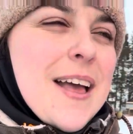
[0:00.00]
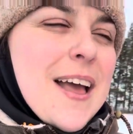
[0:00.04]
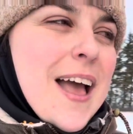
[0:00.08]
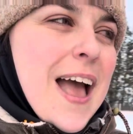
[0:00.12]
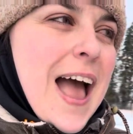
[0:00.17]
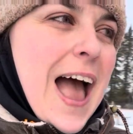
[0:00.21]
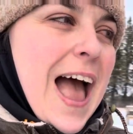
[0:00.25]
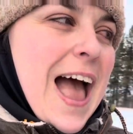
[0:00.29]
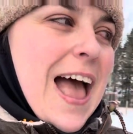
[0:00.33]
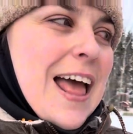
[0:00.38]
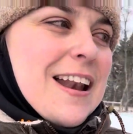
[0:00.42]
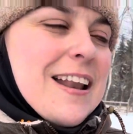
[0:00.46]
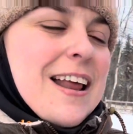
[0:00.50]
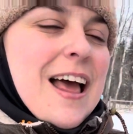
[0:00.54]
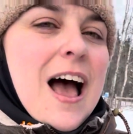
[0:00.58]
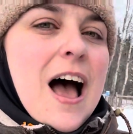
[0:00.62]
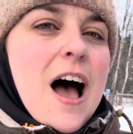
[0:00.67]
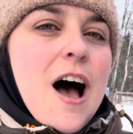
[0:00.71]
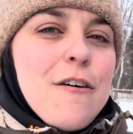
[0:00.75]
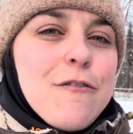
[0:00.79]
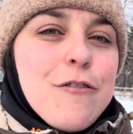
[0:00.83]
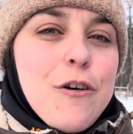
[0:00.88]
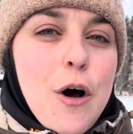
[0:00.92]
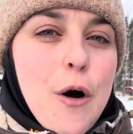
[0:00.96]
And
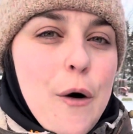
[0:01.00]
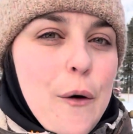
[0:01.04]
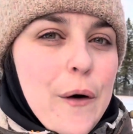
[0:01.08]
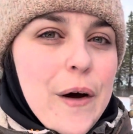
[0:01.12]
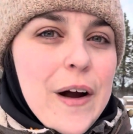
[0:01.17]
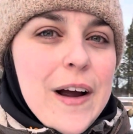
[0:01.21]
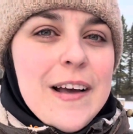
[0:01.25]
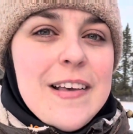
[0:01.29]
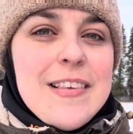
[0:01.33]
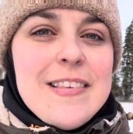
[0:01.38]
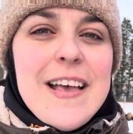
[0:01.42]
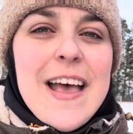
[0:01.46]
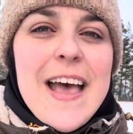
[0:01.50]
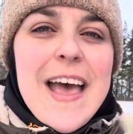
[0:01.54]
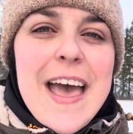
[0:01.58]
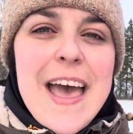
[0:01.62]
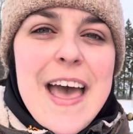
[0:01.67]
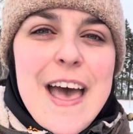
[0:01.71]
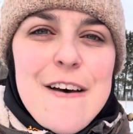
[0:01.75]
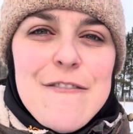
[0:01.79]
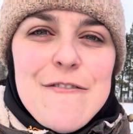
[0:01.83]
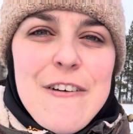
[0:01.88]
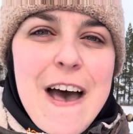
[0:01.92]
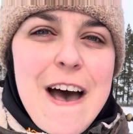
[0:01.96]
of course,
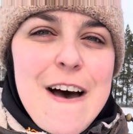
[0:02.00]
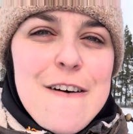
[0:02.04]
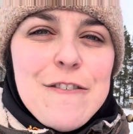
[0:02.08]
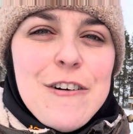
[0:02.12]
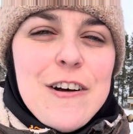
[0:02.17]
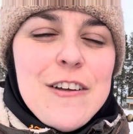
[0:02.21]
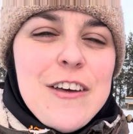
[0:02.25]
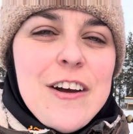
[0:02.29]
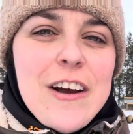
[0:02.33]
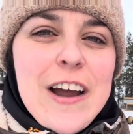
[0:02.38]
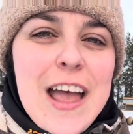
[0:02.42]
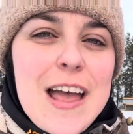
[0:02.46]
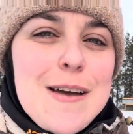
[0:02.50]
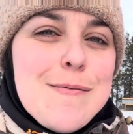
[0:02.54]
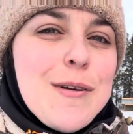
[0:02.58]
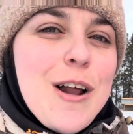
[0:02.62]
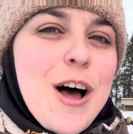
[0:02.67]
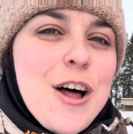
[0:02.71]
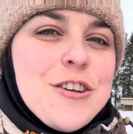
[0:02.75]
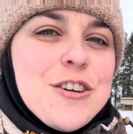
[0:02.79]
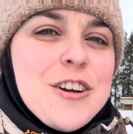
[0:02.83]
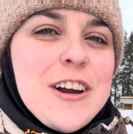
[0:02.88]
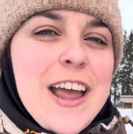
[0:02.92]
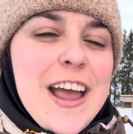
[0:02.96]
if ever there came an
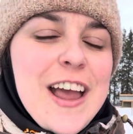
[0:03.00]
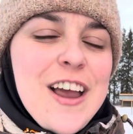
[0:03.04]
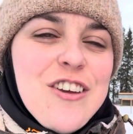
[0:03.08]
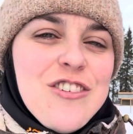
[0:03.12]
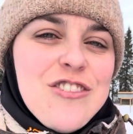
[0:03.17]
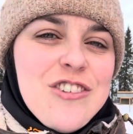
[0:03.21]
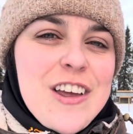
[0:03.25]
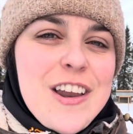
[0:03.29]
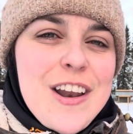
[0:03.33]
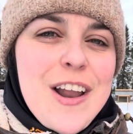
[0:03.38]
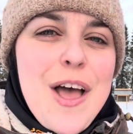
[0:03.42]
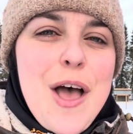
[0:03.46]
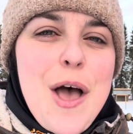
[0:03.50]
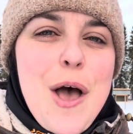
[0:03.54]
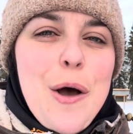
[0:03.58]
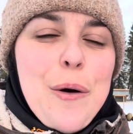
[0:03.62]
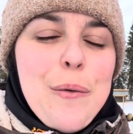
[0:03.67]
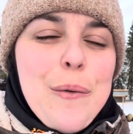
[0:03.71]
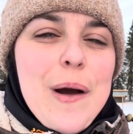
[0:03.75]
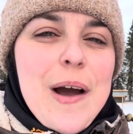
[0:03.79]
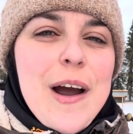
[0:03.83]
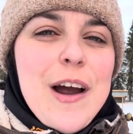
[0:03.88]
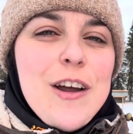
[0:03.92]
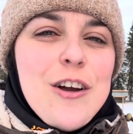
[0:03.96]
altercation
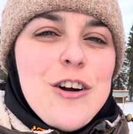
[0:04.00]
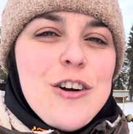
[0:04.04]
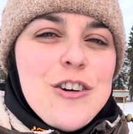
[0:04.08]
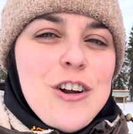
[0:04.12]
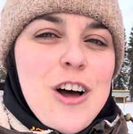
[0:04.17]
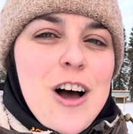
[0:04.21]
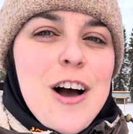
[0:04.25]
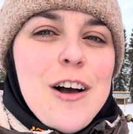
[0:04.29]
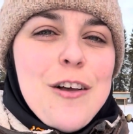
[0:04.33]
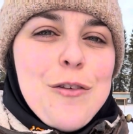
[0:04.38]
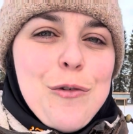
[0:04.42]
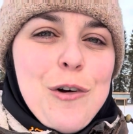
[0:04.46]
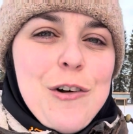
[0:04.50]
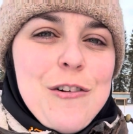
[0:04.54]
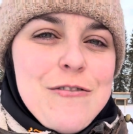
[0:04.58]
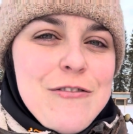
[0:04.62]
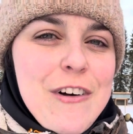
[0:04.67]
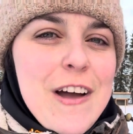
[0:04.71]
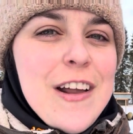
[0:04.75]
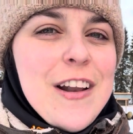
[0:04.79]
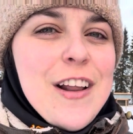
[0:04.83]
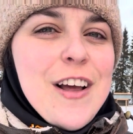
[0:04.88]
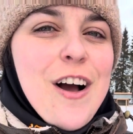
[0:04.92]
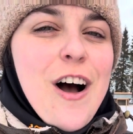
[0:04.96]
where your dogs were
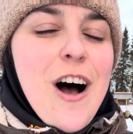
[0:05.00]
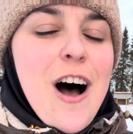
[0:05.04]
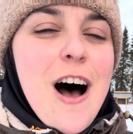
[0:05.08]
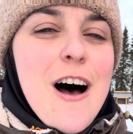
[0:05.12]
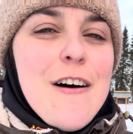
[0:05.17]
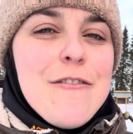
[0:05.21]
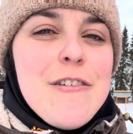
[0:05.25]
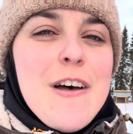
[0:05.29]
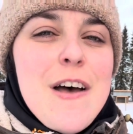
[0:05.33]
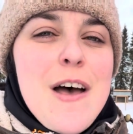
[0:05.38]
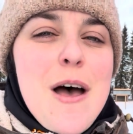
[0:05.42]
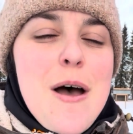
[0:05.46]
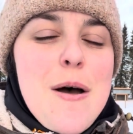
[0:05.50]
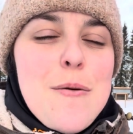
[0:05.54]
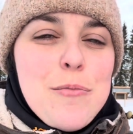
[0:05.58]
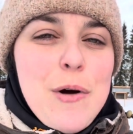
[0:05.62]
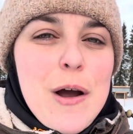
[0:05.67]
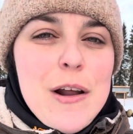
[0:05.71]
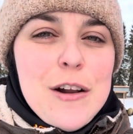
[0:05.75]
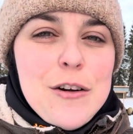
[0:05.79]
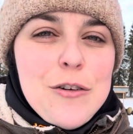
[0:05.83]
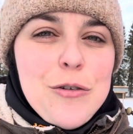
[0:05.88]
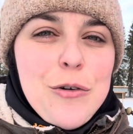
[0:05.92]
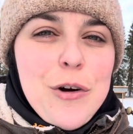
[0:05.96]
fighting off
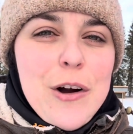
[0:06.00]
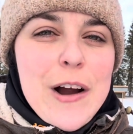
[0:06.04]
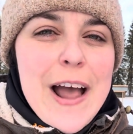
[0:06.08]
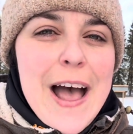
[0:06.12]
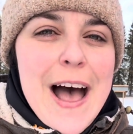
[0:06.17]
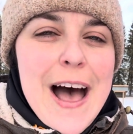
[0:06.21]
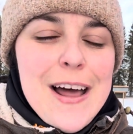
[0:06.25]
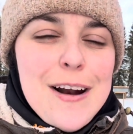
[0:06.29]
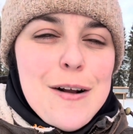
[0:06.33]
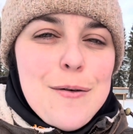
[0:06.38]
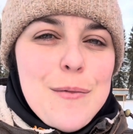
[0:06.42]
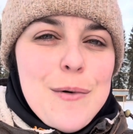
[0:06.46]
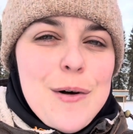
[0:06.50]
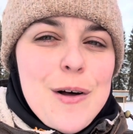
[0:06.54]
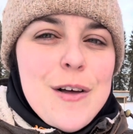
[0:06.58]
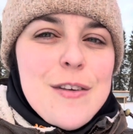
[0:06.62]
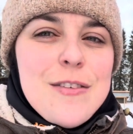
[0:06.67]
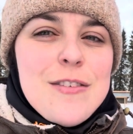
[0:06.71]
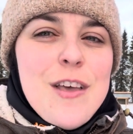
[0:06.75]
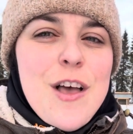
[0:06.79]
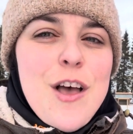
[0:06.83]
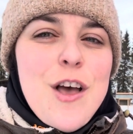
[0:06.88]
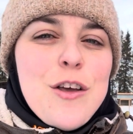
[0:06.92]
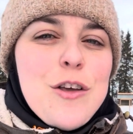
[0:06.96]
predatory animals,